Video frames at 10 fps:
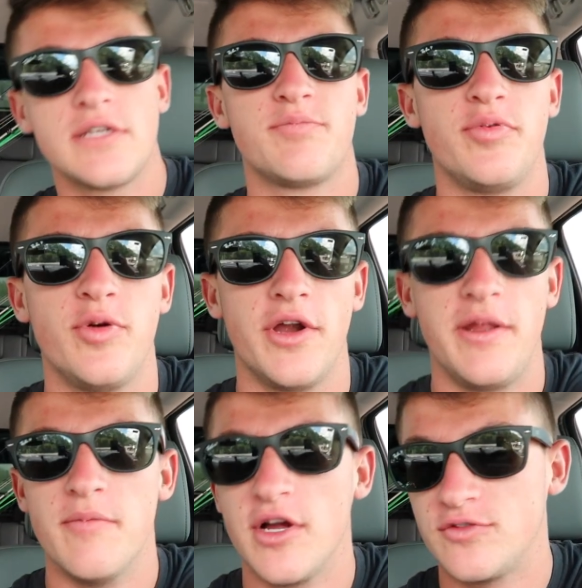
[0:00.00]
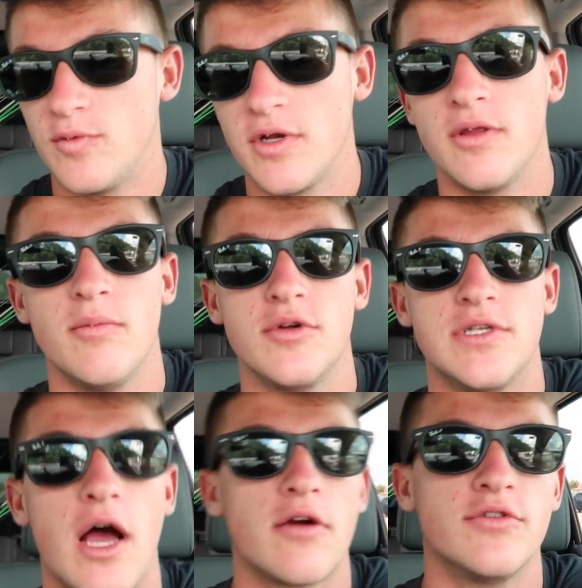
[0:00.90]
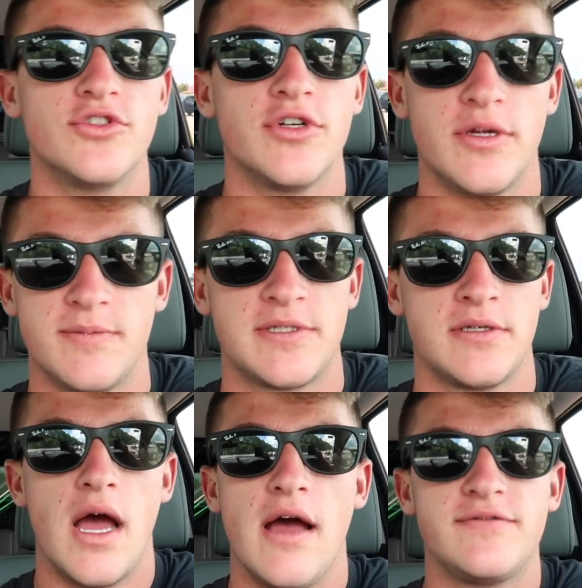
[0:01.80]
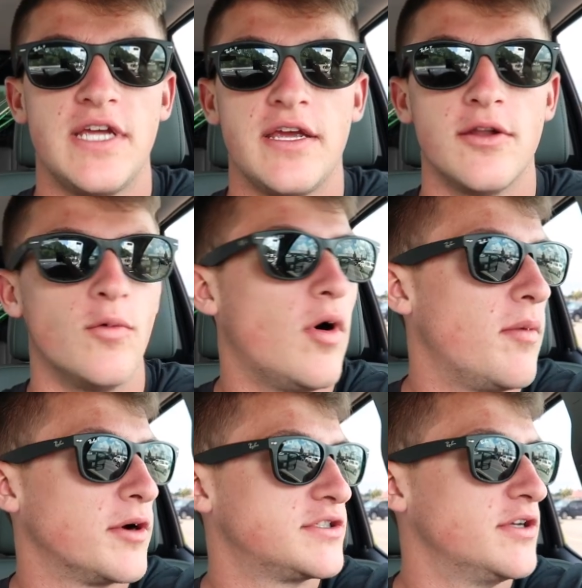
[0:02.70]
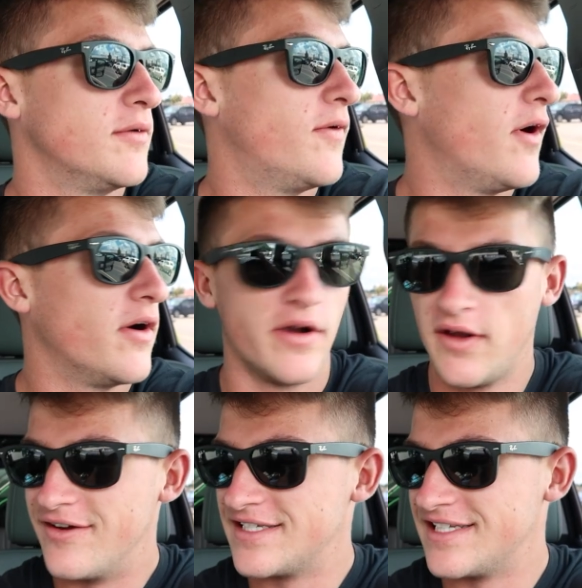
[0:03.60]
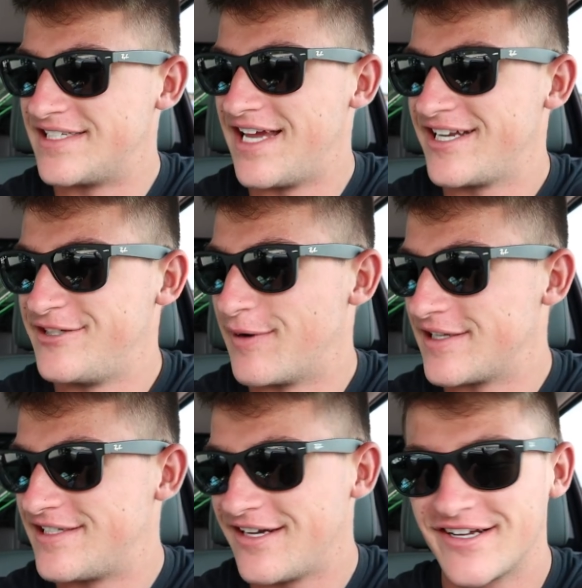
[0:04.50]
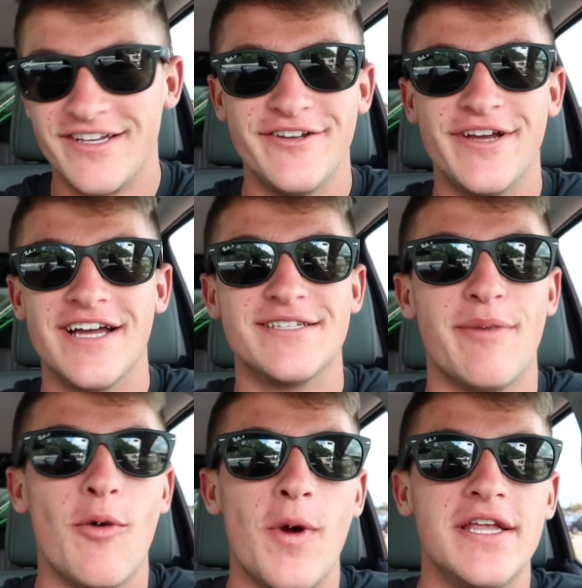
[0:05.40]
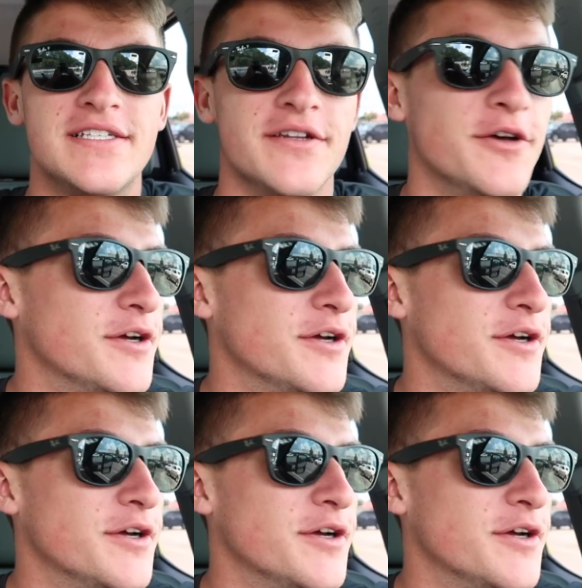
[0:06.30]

that was pretty much one of the most awkward trips I've taken to Walmart so far. I was in the section when I was talking to you guys about weights and